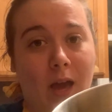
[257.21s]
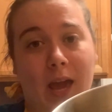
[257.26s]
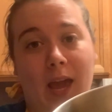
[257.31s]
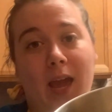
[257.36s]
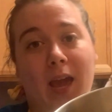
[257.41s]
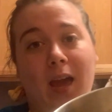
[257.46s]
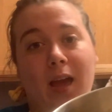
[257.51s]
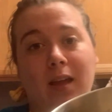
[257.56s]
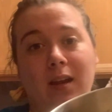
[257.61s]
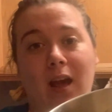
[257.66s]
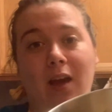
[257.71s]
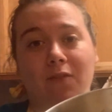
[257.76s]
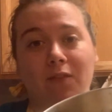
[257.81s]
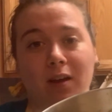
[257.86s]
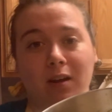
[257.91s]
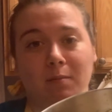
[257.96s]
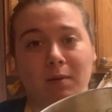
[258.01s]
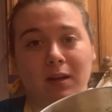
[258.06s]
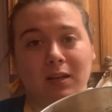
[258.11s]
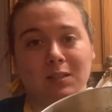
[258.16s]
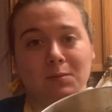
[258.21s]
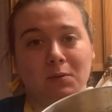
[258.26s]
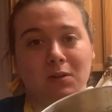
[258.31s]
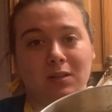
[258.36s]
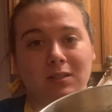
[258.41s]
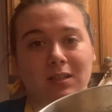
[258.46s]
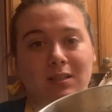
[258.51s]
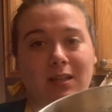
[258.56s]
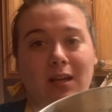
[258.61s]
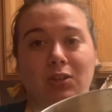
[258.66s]
And I found in my
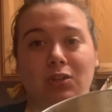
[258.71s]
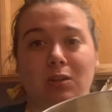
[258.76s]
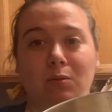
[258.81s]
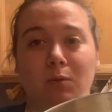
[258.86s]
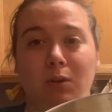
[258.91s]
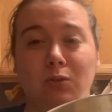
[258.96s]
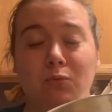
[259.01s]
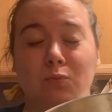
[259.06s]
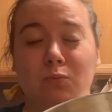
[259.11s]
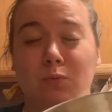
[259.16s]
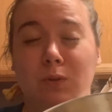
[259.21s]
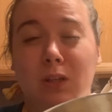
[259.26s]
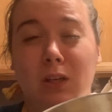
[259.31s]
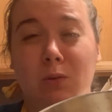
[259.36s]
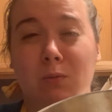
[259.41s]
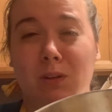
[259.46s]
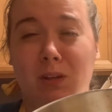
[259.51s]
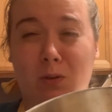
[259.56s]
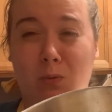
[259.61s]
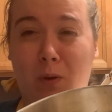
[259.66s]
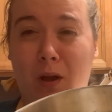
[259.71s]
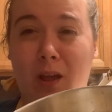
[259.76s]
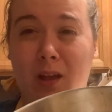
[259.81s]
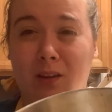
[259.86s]
experience this actually works really, really well.